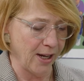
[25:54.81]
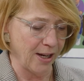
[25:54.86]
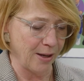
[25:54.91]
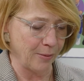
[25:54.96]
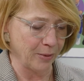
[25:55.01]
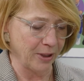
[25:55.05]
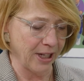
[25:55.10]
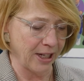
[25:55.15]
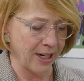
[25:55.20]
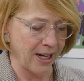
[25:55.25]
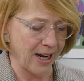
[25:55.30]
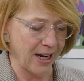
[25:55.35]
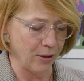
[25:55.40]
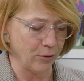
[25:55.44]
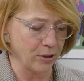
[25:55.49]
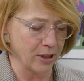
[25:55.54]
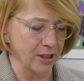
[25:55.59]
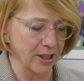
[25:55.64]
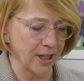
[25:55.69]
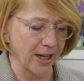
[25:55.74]
Um, can
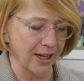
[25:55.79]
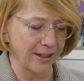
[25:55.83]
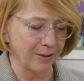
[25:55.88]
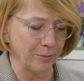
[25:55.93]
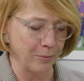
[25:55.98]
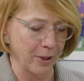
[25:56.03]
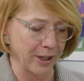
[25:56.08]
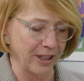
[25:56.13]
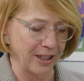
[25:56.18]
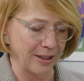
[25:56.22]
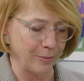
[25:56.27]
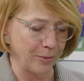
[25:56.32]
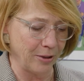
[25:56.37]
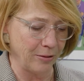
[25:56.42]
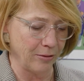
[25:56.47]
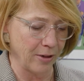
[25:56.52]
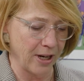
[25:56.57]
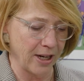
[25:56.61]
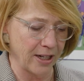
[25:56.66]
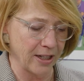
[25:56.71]
outside money
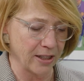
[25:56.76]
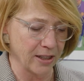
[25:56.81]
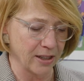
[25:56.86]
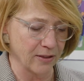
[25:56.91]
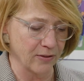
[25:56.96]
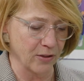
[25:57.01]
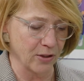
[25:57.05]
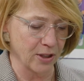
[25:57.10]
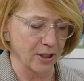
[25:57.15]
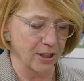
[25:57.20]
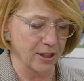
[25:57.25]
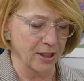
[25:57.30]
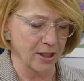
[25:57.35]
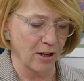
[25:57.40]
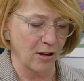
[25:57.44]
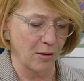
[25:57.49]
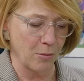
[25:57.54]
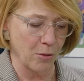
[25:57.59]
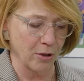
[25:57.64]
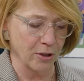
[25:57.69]
be raised for the
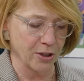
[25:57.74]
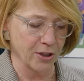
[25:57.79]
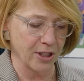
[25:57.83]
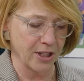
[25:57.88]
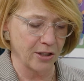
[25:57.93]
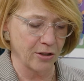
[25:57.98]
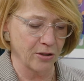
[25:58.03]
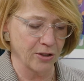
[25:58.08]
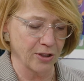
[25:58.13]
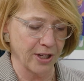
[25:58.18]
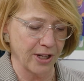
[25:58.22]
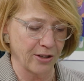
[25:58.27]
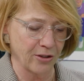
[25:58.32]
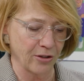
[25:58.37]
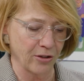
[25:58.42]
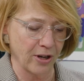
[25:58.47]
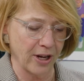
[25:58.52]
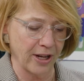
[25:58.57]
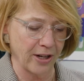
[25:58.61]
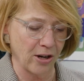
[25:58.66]
Saltmarsh Senior
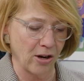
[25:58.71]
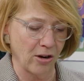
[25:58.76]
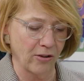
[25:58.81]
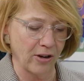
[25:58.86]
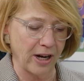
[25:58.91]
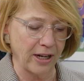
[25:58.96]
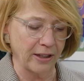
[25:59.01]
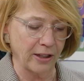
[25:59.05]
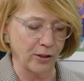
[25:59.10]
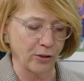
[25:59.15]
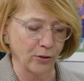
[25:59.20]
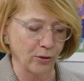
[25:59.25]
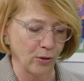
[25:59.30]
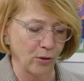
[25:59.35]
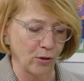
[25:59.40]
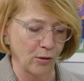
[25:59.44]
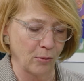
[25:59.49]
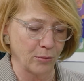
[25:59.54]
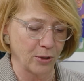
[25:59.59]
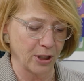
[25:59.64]
Center and Our Island
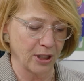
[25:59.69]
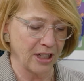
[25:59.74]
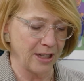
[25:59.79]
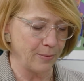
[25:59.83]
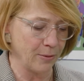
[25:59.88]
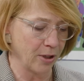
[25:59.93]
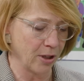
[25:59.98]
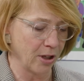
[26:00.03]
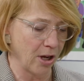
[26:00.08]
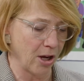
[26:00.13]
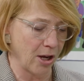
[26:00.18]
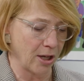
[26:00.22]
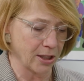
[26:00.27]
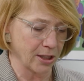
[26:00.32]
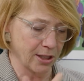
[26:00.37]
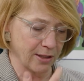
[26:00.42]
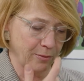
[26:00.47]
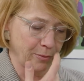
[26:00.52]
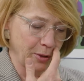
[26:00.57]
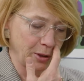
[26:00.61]
Home to keep the
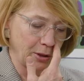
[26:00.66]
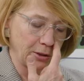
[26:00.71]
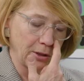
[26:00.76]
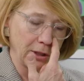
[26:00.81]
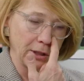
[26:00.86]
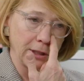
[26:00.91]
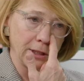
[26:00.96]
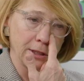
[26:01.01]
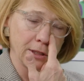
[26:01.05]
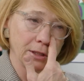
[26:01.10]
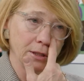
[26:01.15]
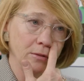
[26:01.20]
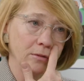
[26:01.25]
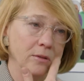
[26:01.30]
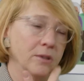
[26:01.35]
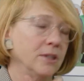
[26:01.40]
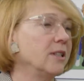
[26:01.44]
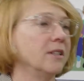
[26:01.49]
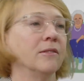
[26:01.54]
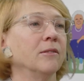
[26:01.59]
costs of building these
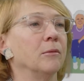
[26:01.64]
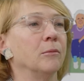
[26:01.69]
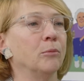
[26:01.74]
two